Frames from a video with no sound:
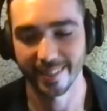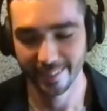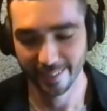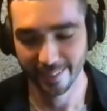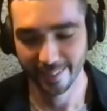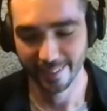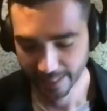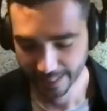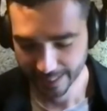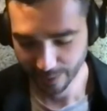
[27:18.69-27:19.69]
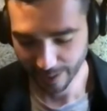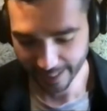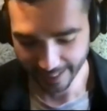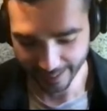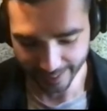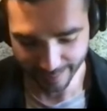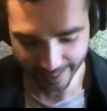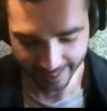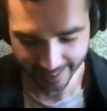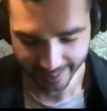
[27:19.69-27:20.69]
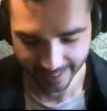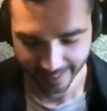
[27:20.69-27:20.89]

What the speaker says: I mean,